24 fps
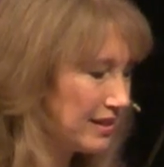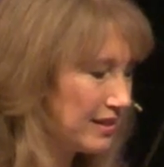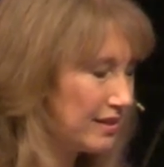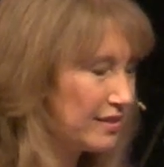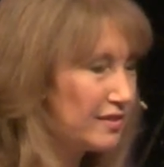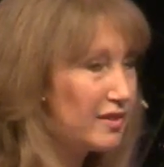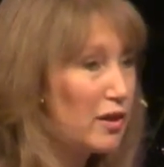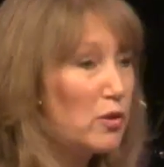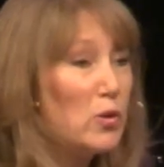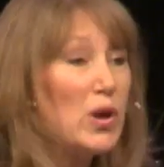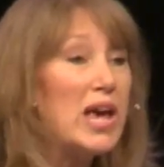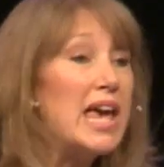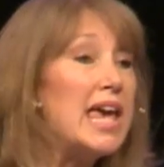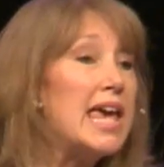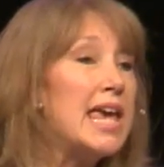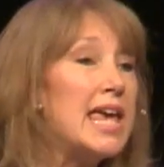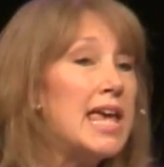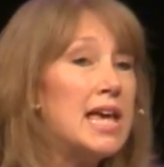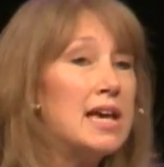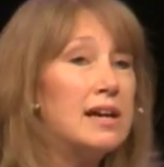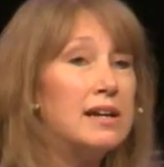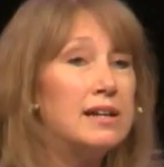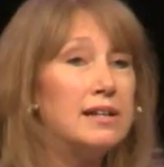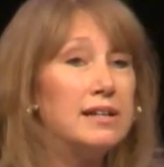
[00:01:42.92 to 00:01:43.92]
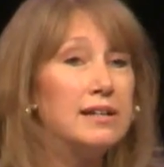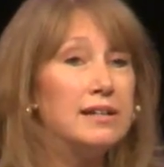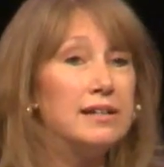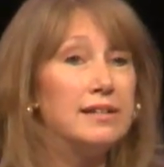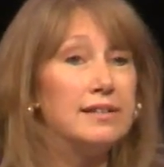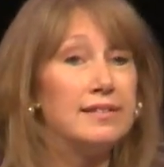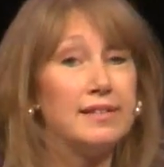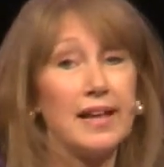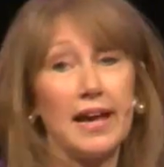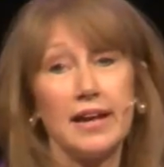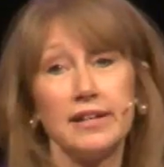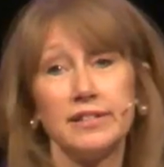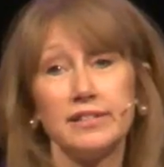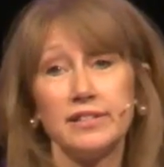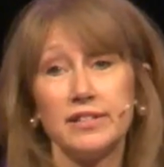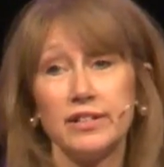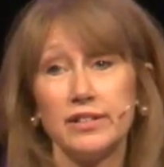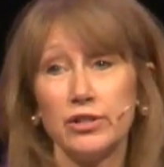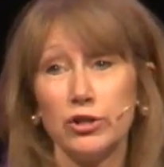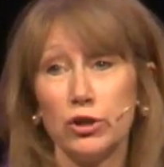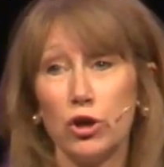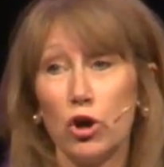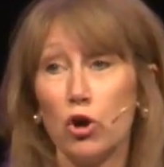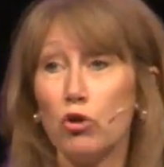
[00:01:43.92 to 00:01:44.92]
So he set
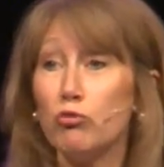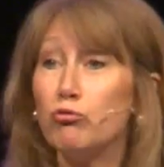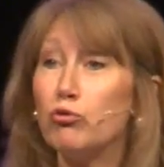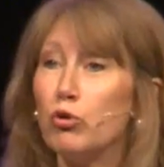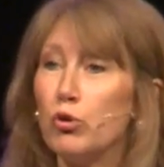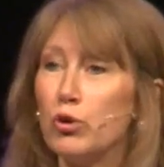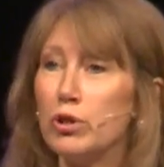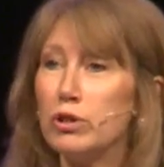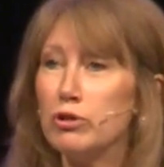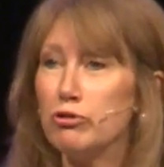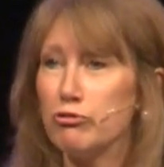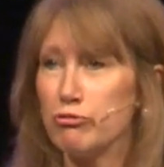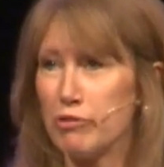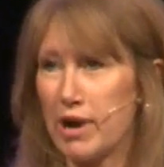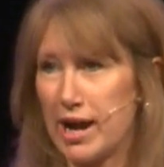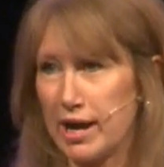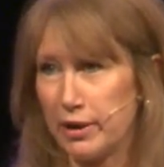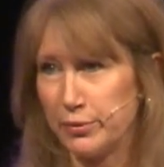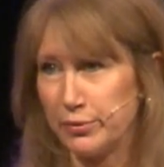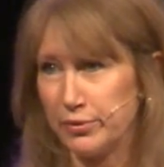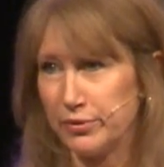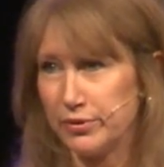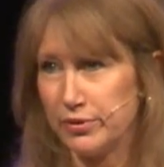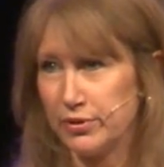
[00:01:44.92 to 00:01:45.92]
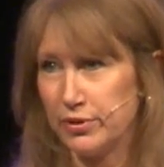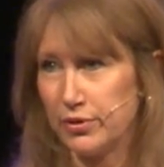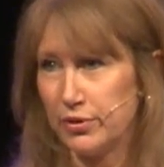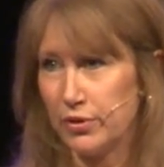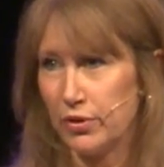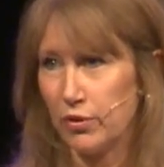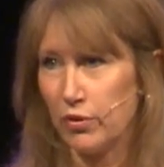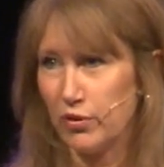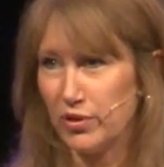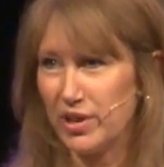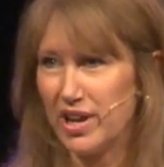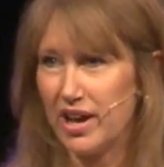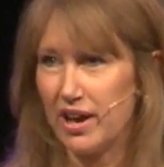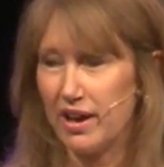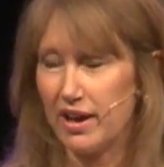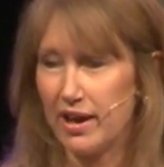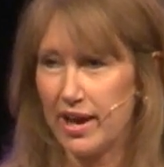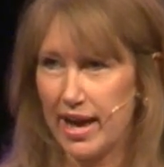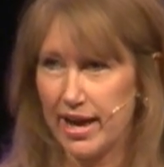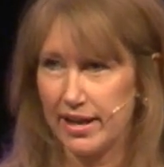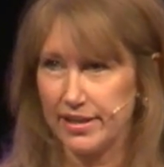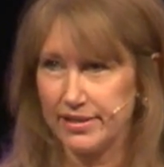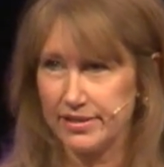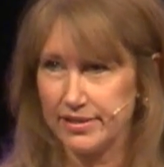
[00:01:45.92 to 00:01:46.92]
a royal crown on her
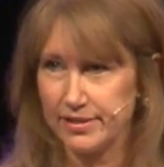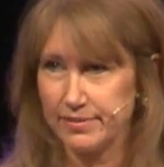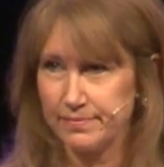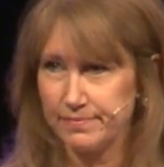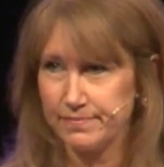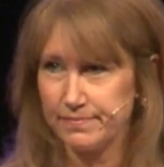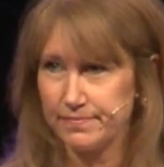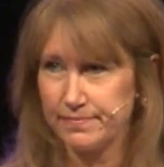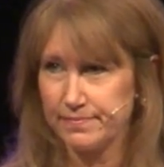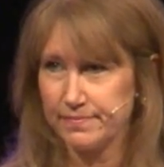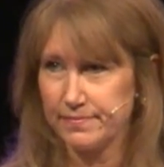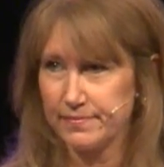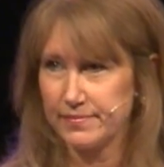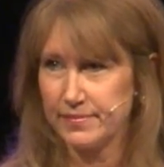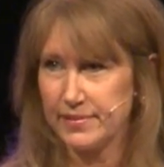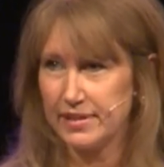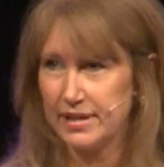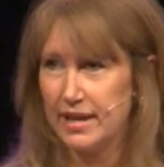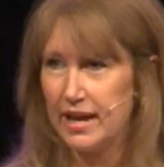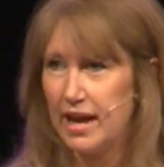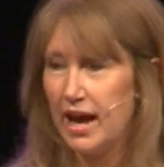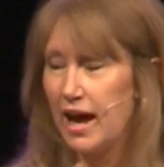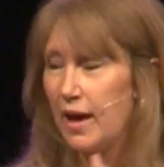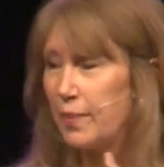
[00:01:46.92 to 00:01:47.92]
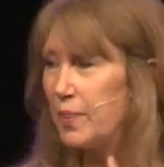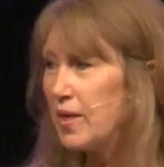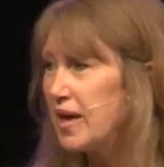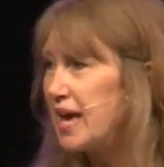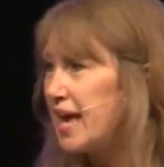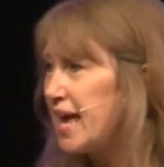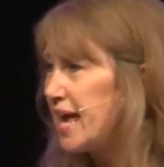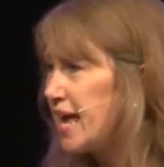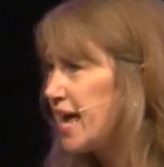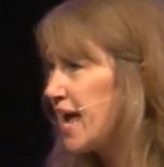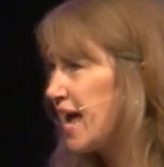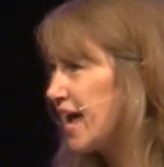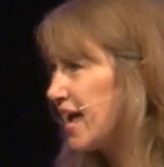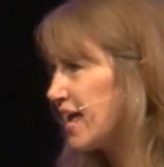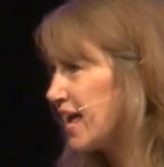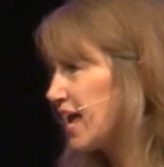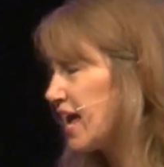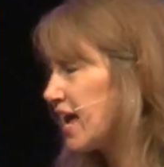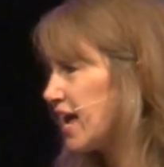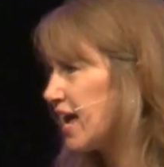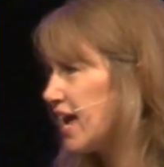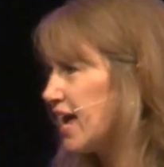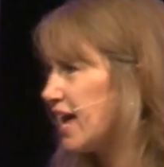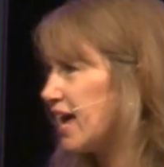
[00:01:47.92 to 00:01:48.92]
head. And the he
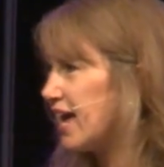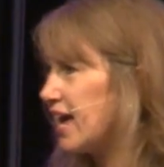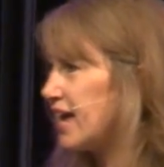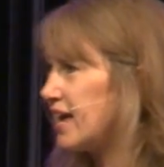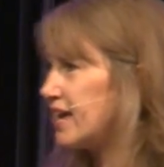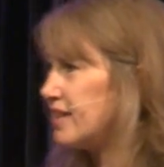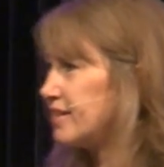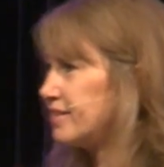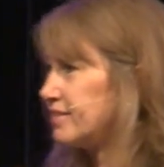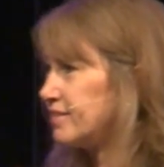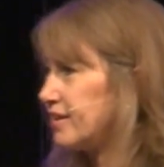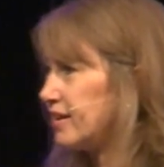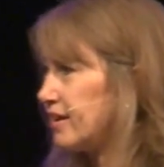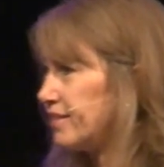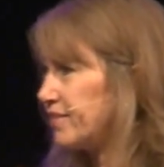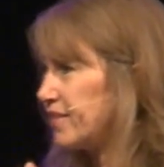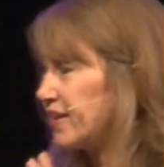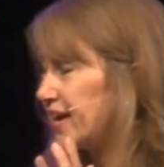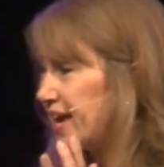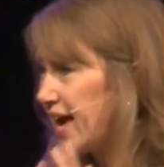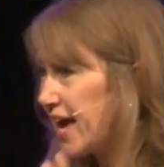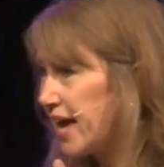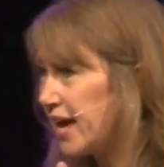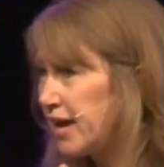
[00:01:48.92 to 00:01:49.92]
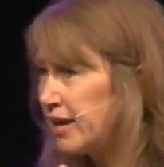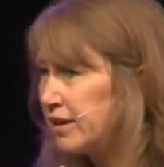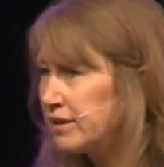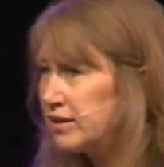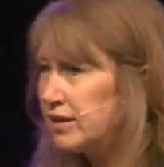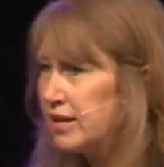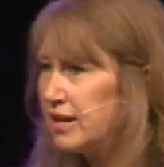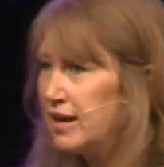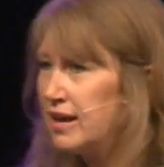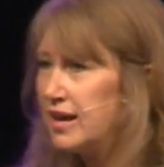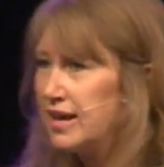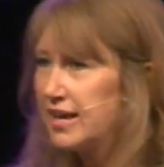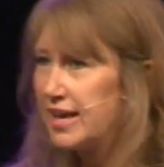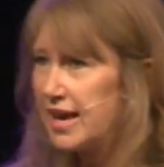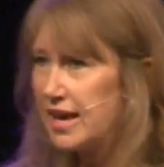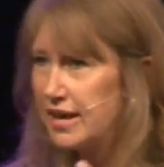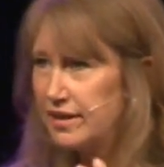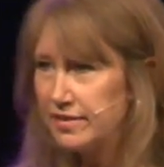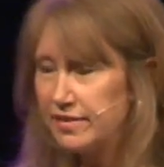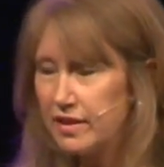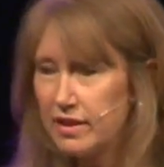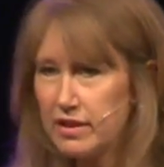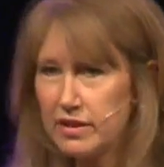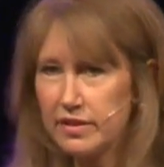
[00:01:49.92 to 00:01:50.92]
here is the king, King
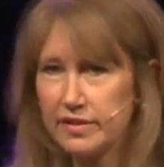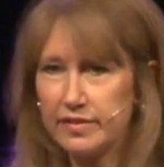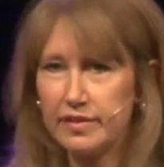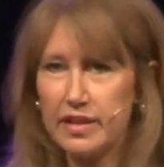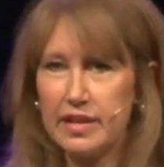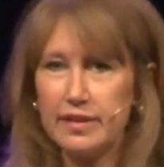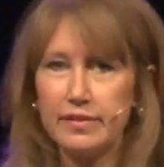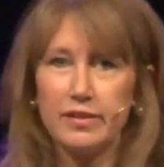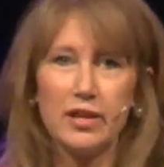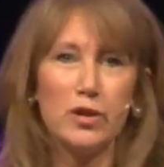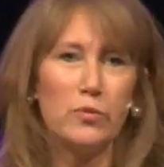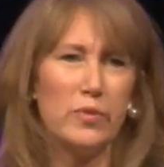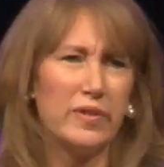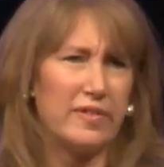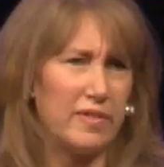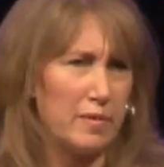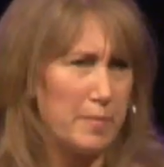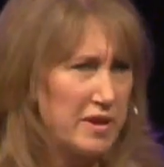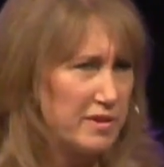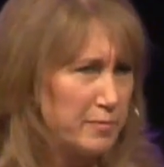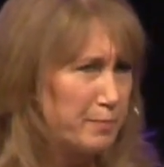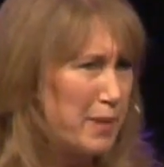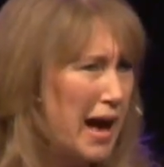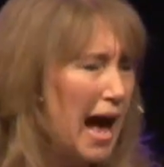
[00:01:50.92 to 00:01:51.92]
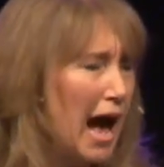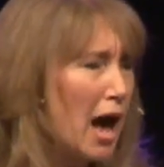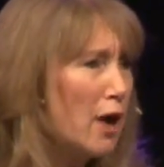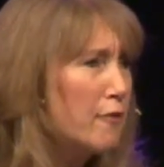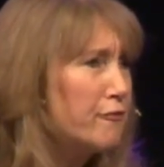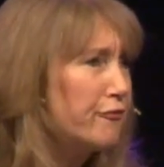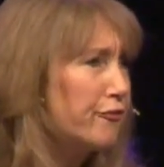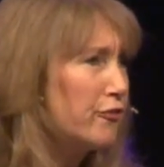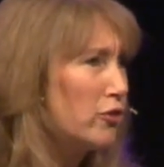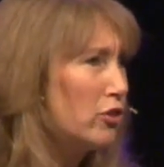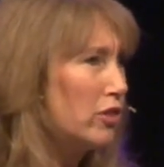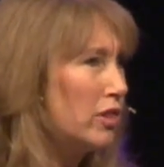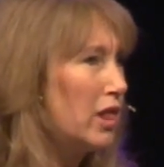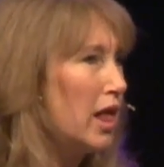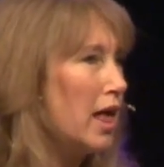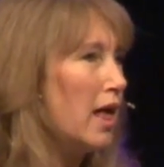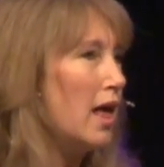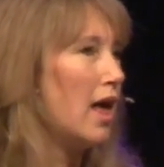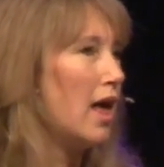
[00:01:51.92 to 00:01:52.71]
Xerxes, who was the most powerful